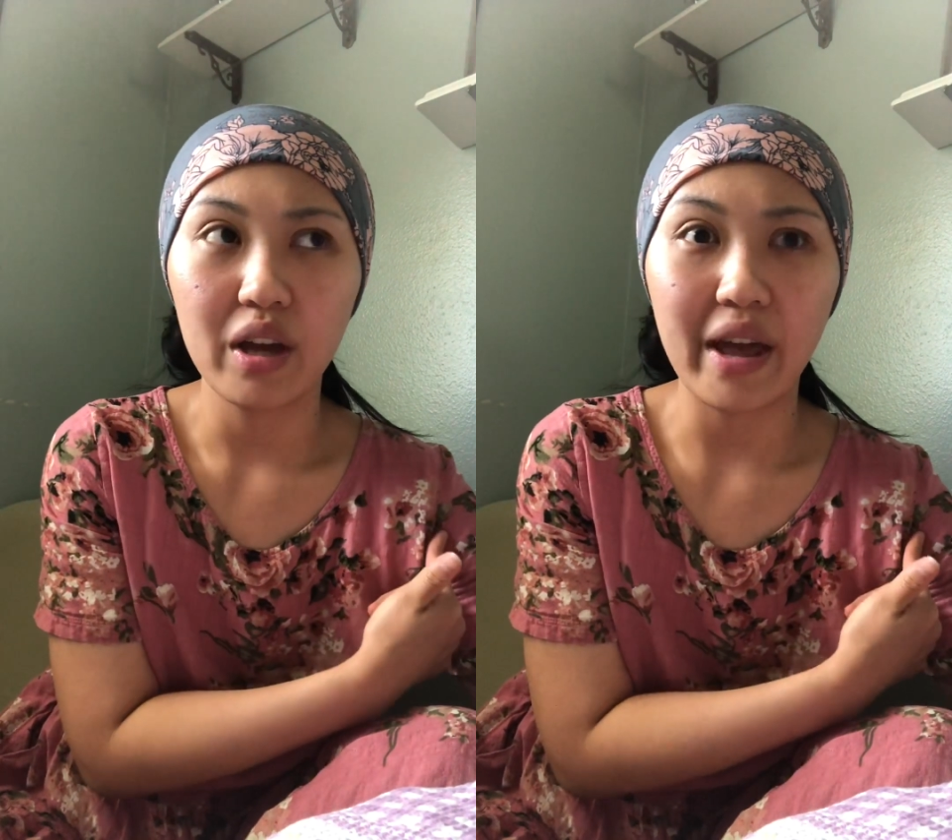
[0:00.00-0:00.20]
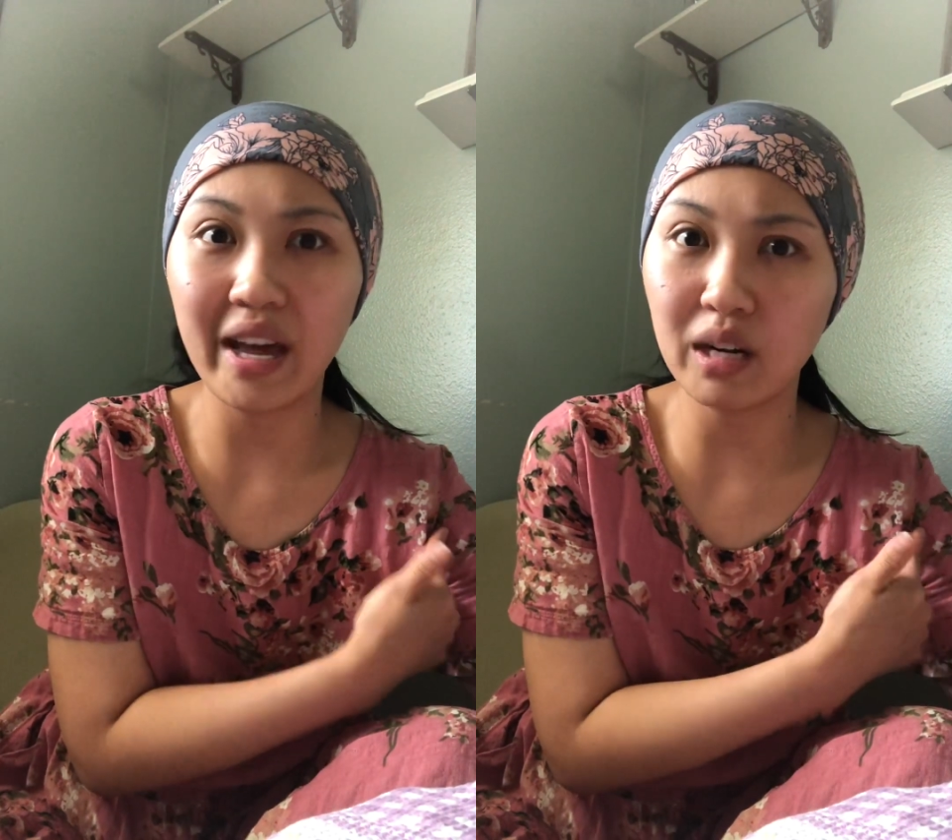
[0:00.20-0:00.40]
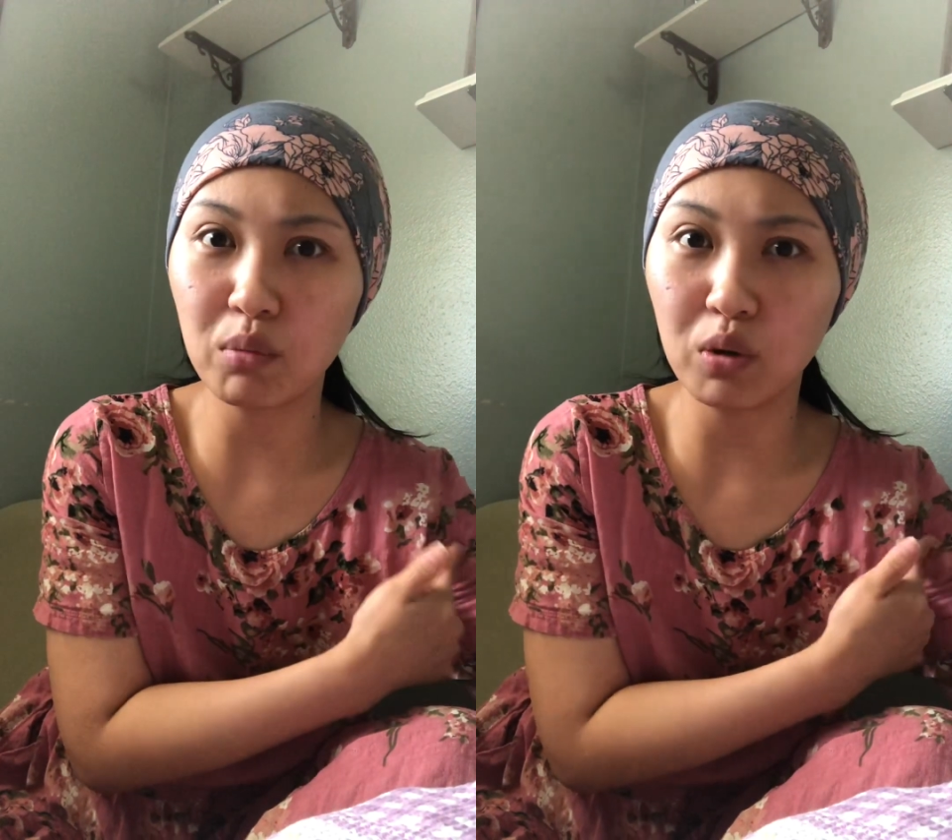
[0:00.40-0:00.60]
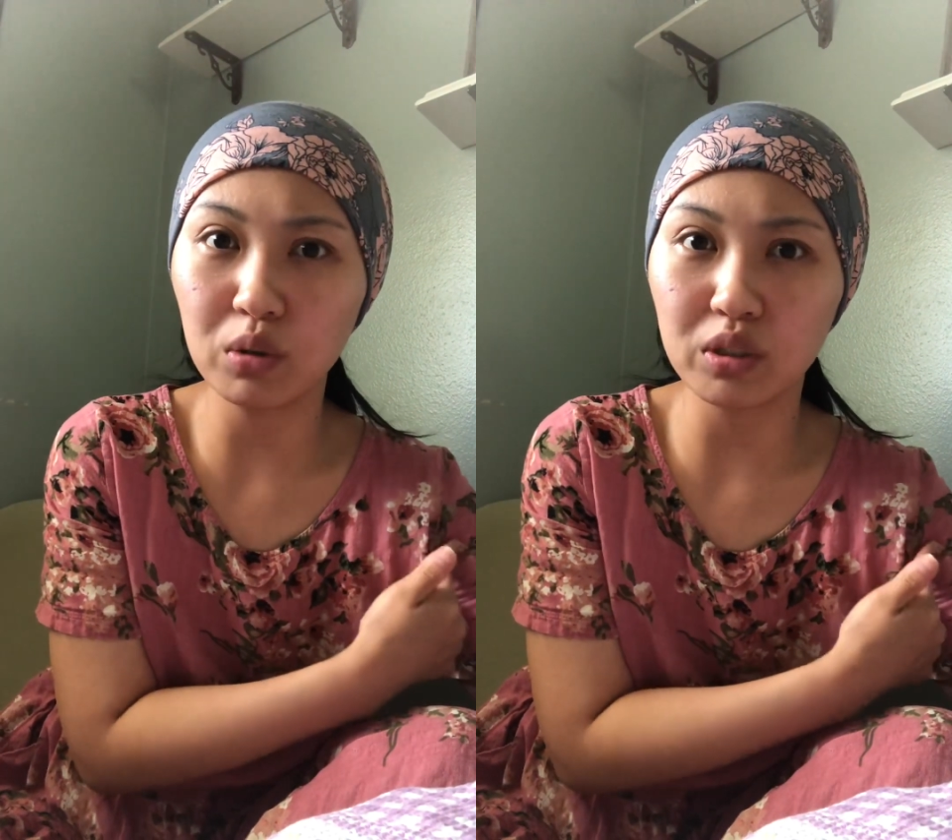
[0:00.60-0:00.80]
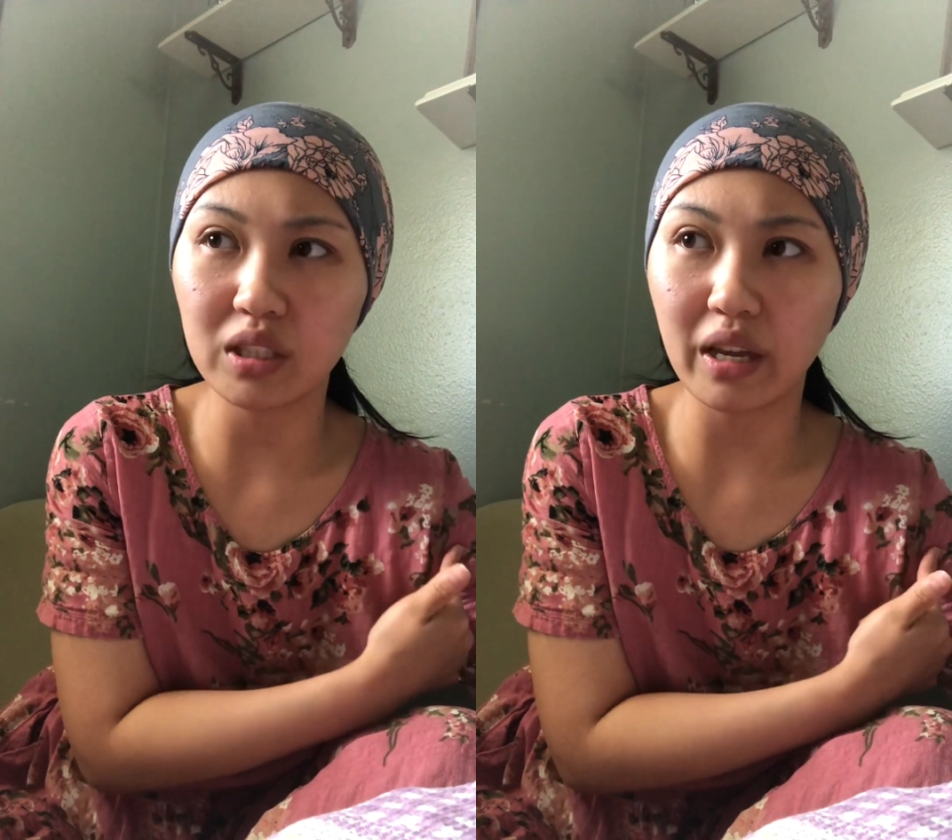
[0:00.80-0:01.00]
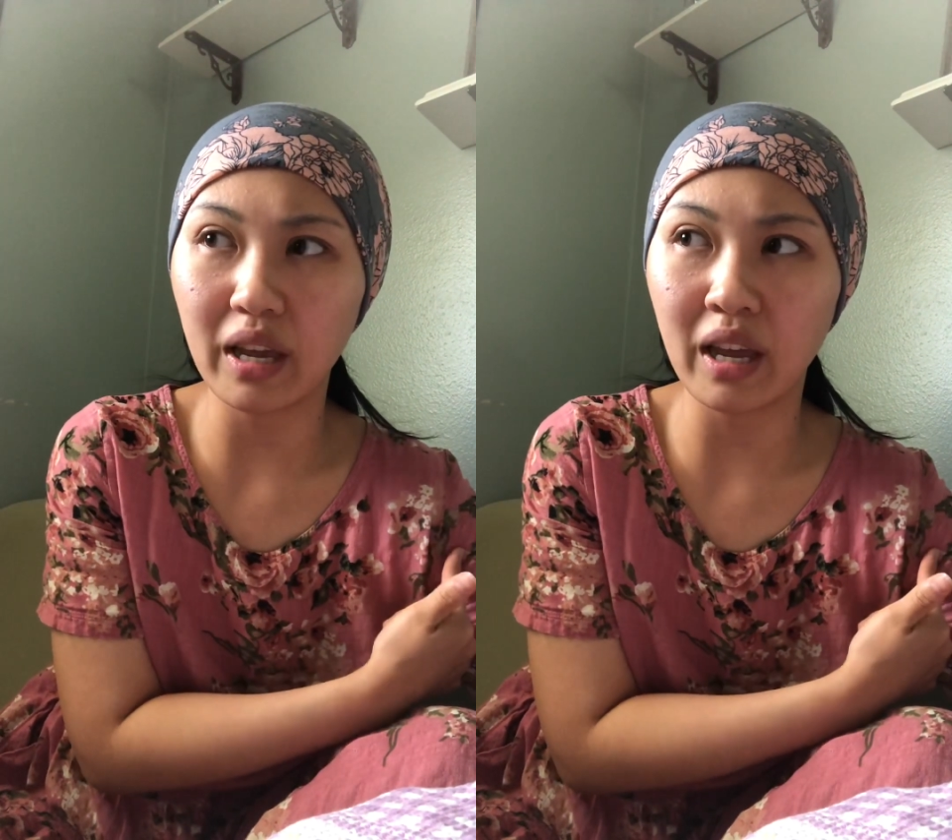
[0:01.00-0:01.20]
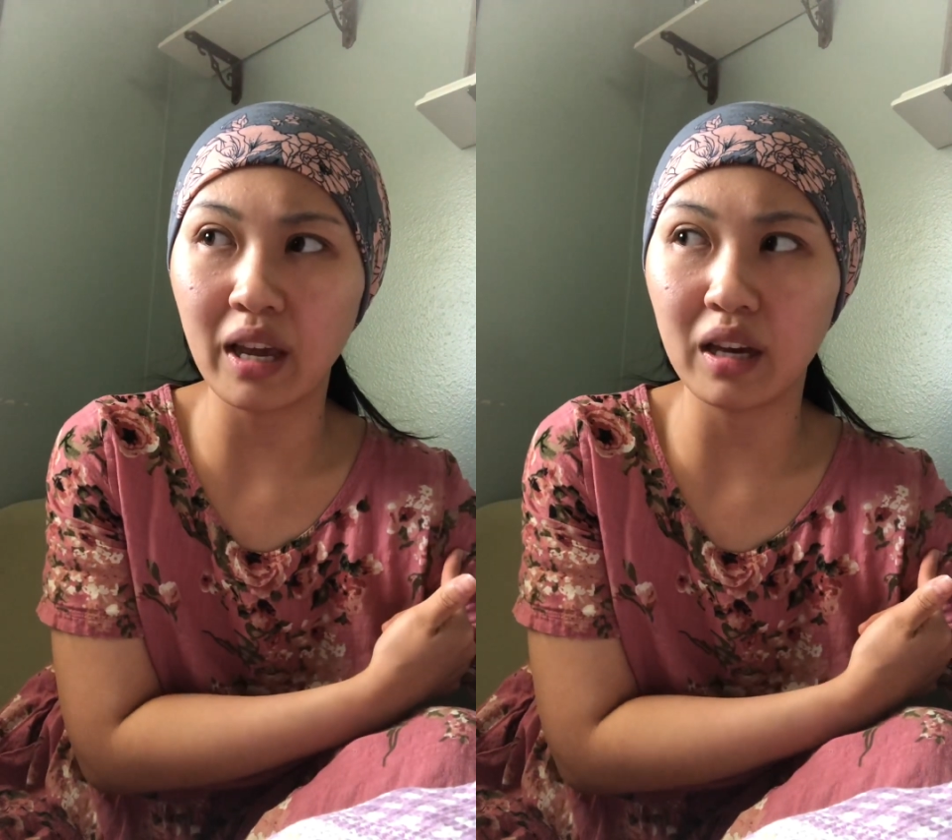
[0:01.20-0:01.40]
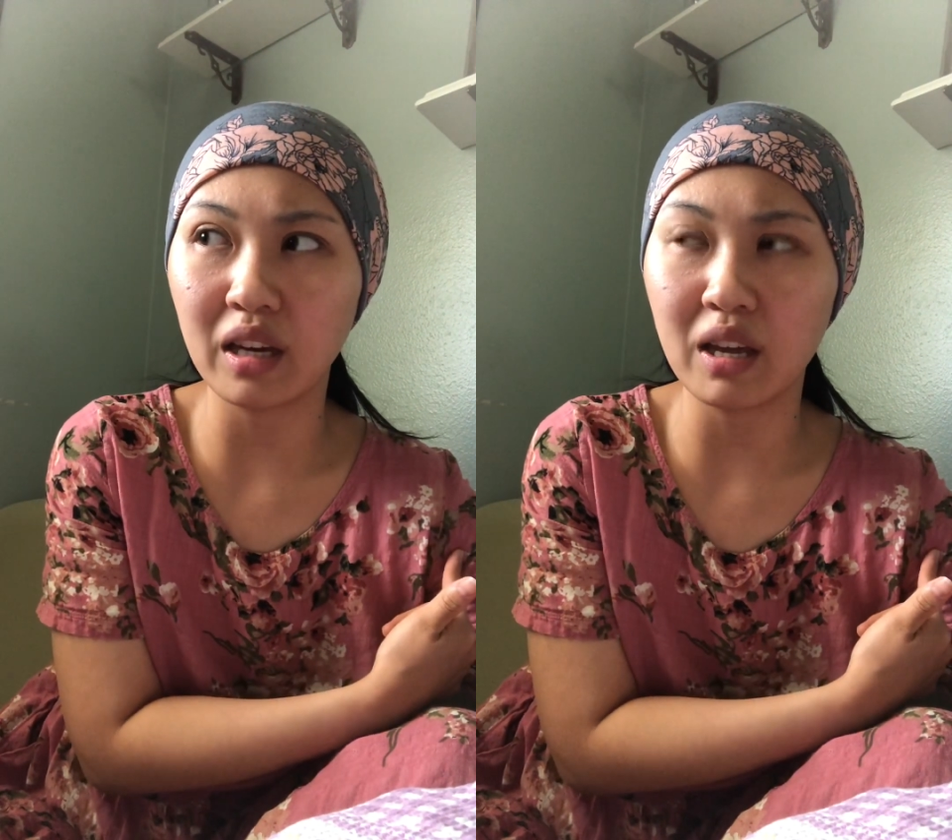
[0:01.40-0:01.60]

animals and